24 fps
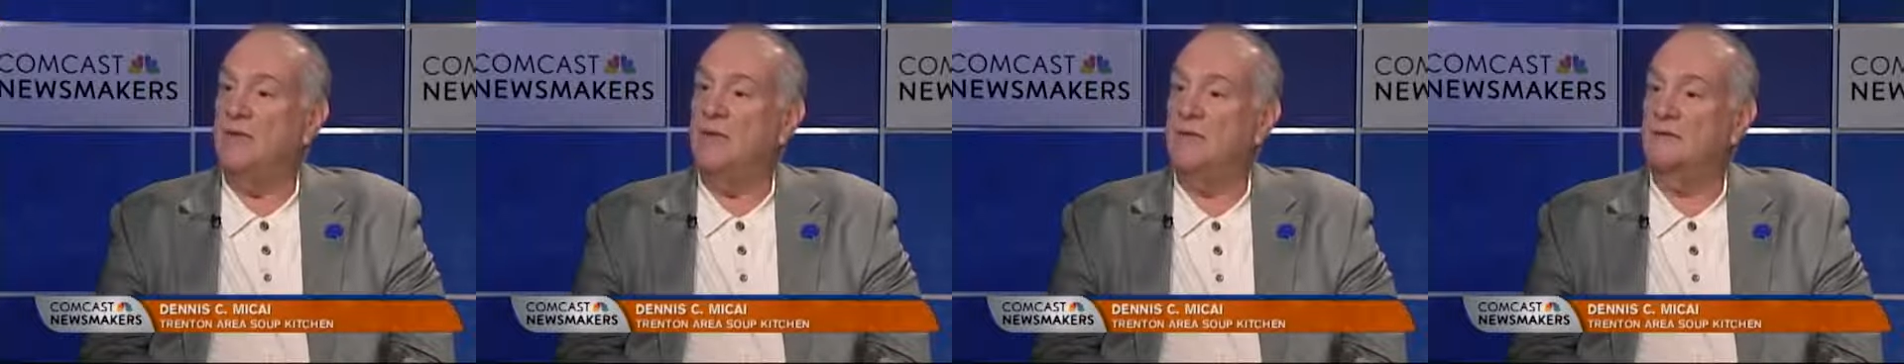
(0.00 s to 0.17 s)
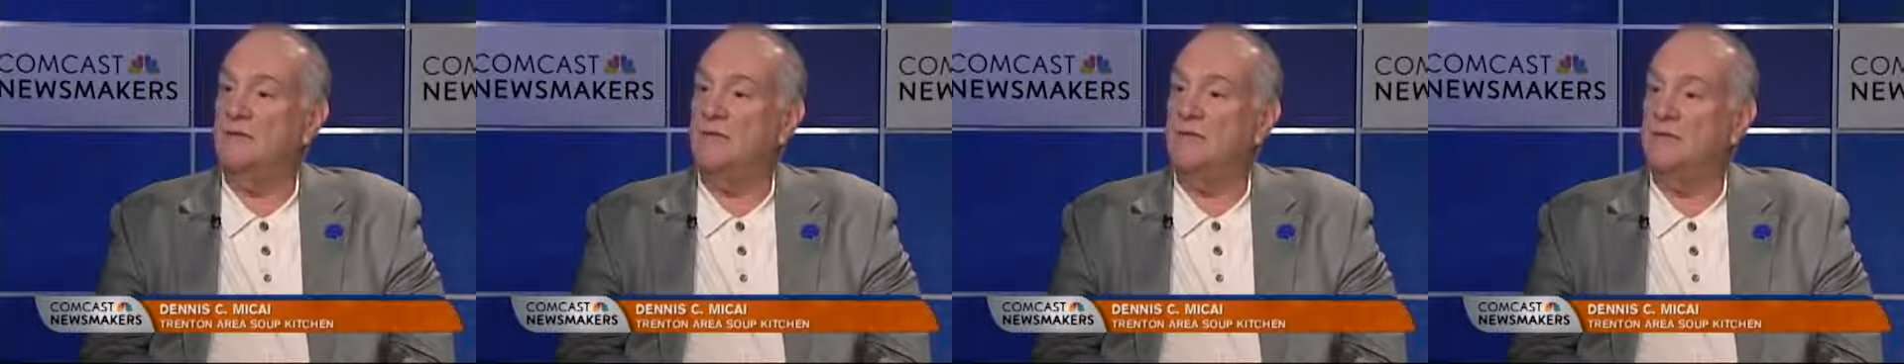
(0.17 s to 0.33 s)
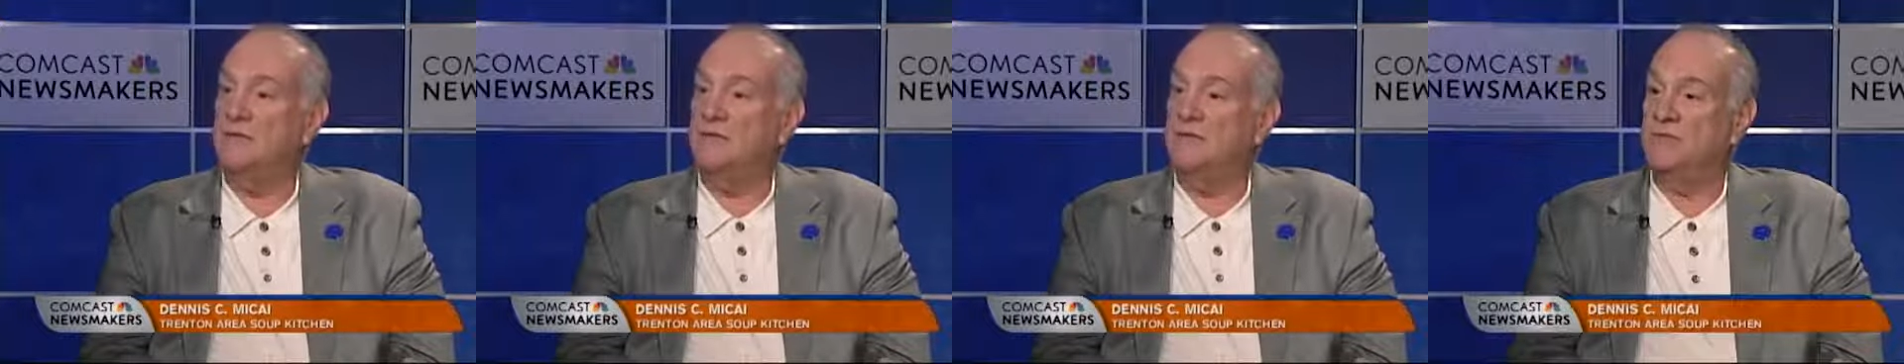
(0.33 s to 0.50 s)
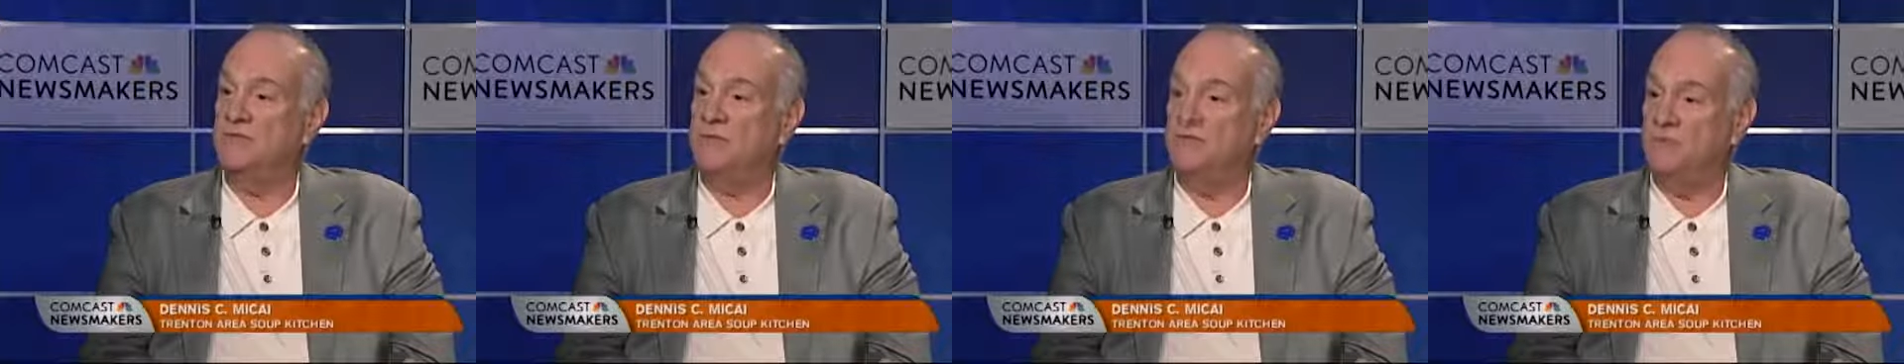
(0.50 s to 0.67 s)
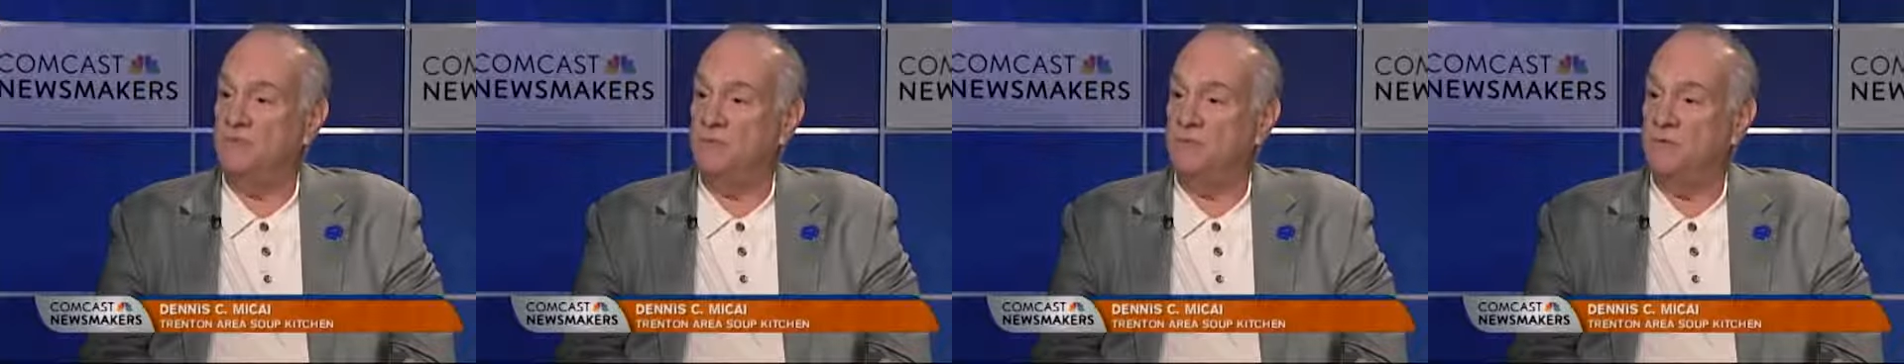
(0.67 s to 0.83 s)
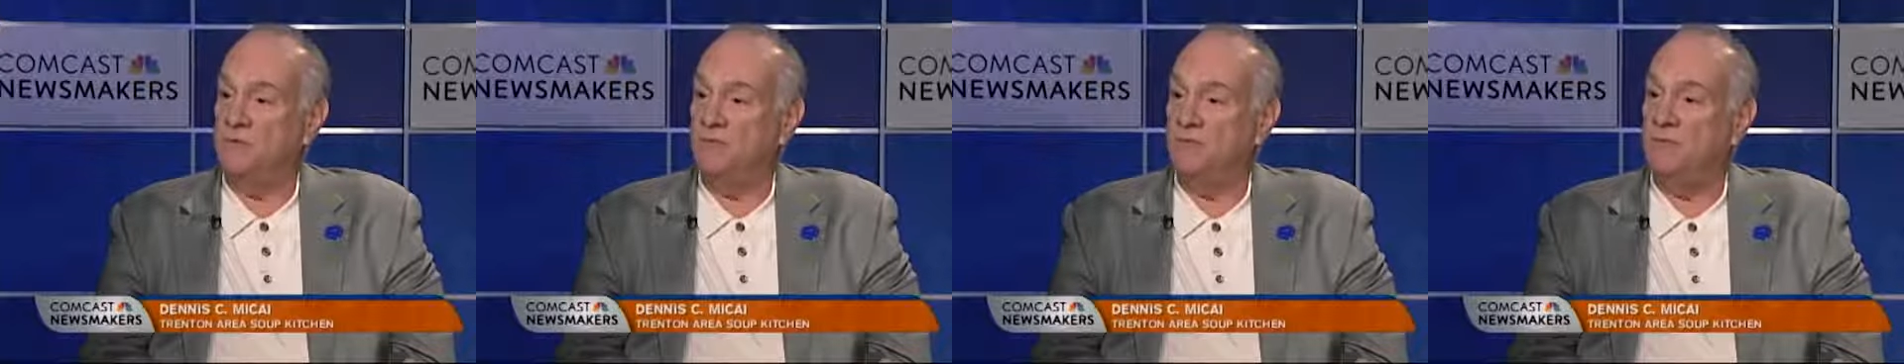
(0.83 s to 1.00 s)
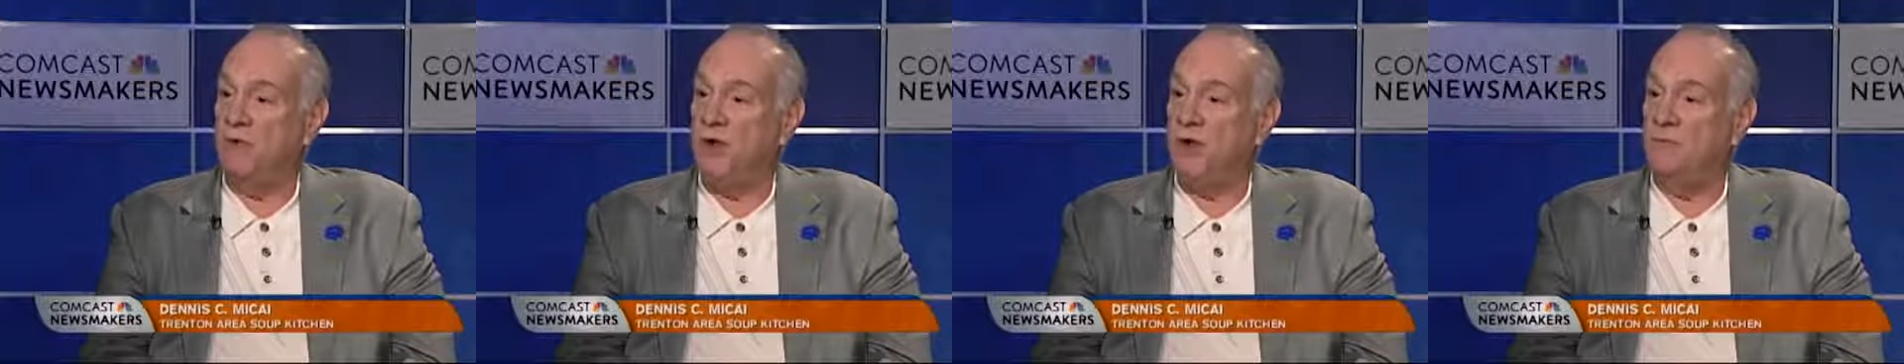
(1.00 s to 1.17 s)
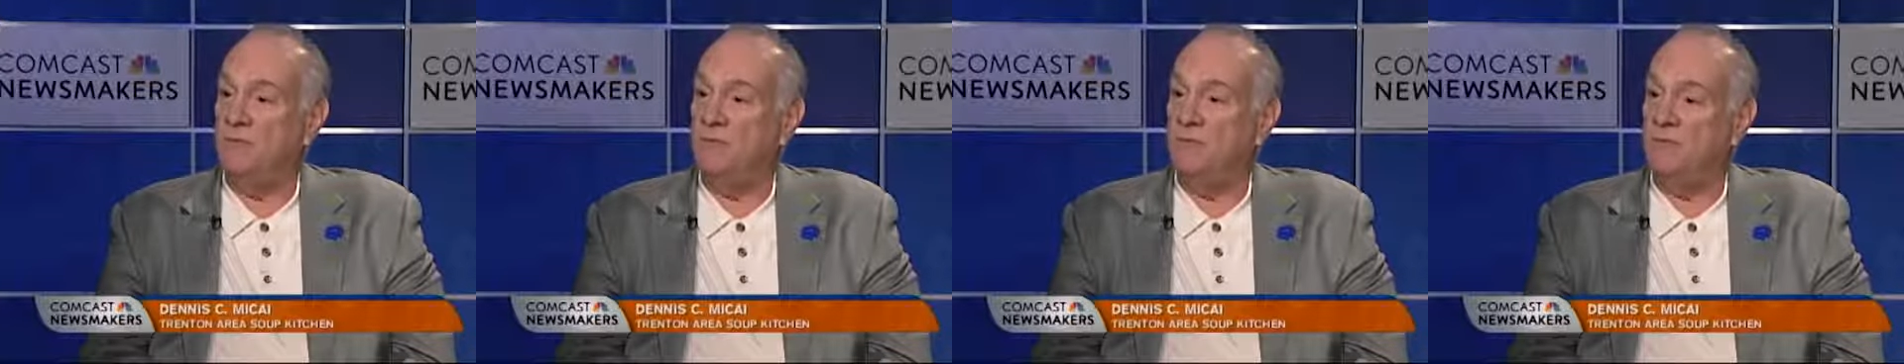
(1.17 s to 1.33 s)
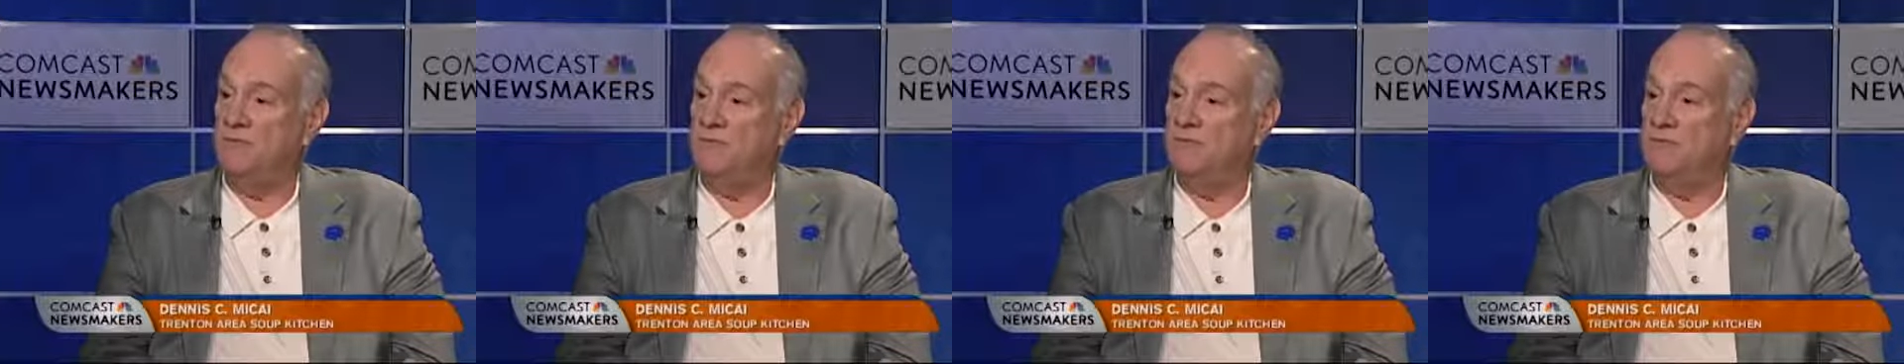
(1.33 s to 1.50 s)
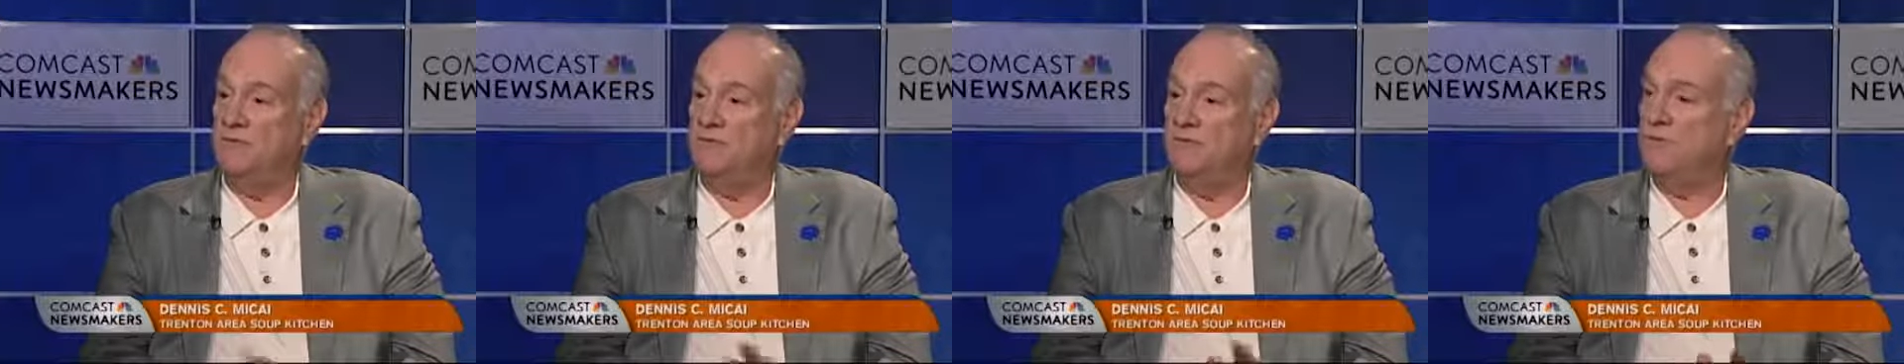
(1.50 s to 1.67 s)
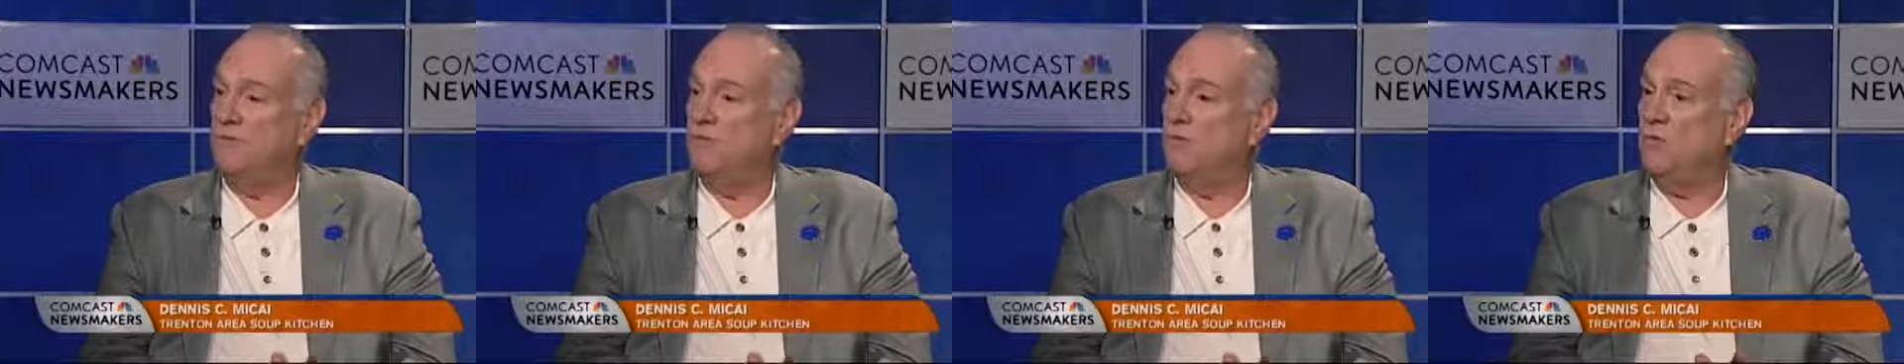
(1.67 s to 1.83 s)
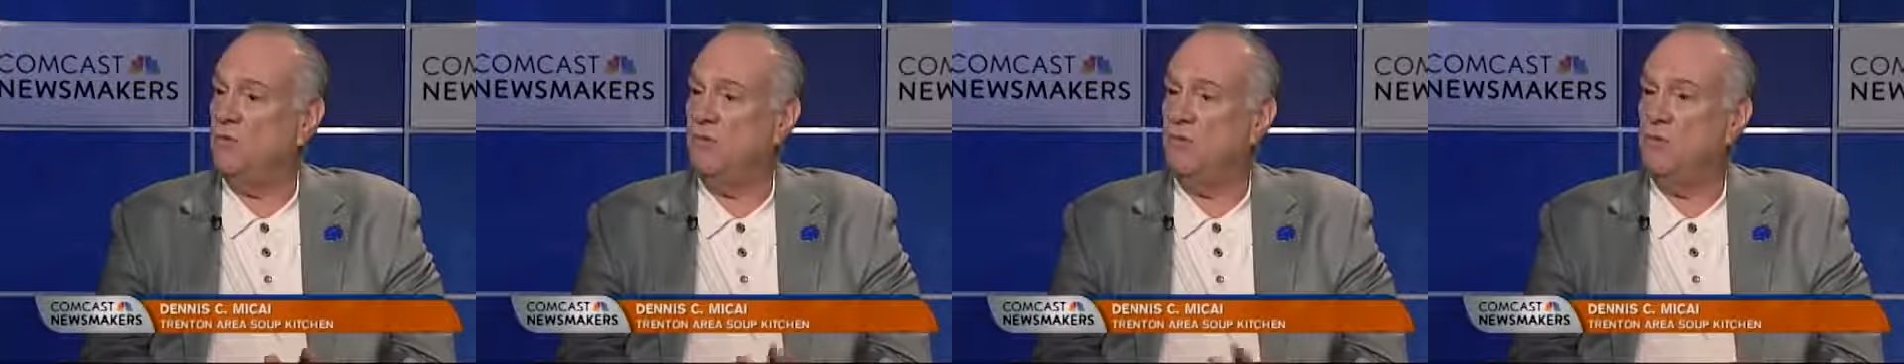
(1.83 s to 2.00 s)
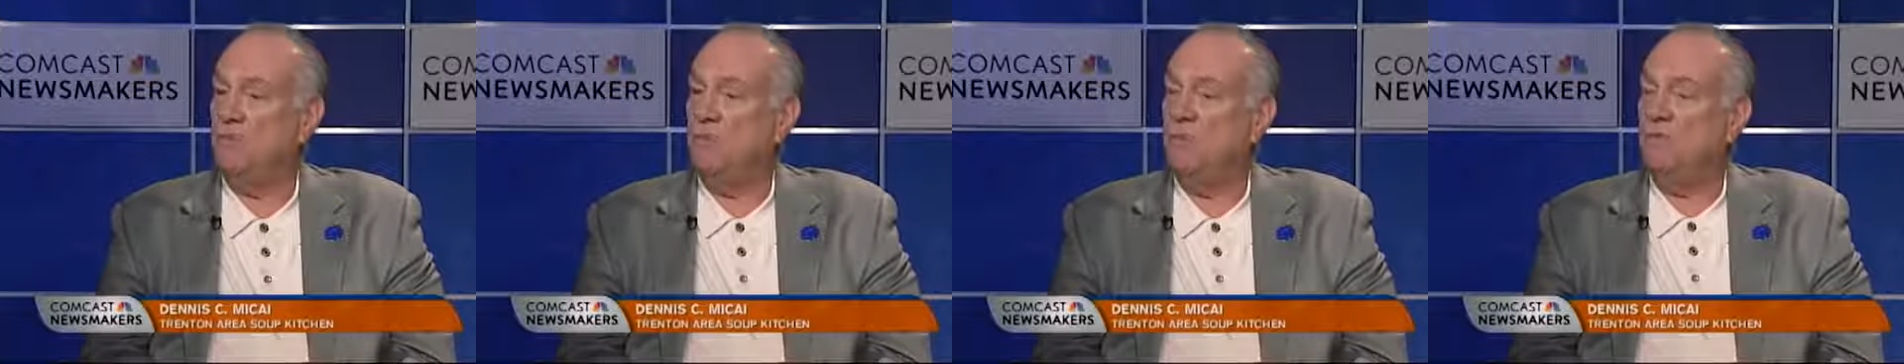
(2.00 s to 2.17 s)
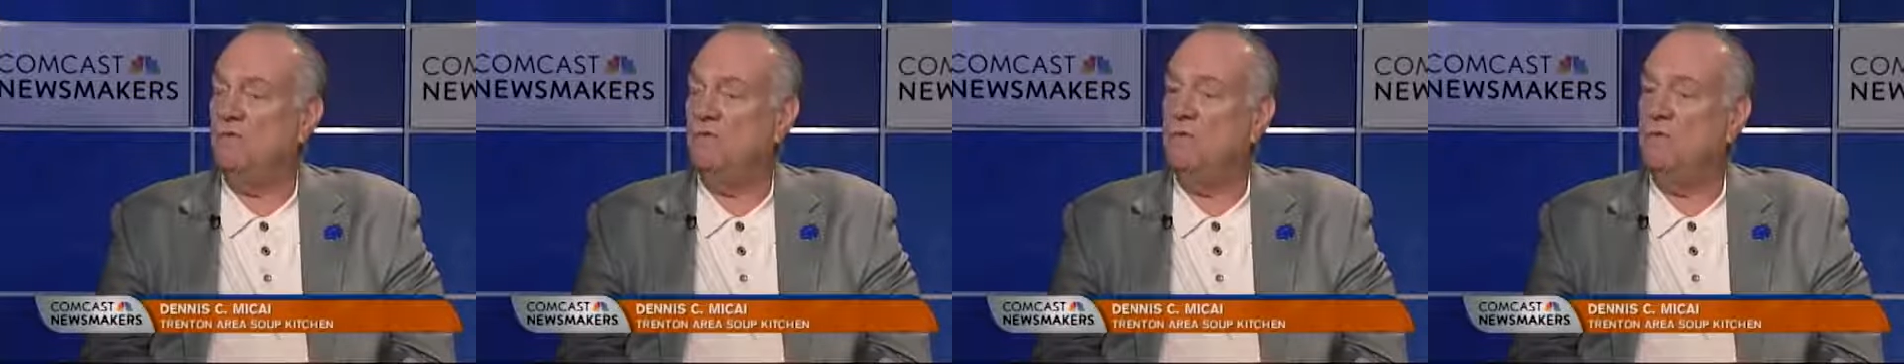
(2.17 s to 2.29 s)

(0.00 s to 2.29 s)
substance abuse problem, but it's full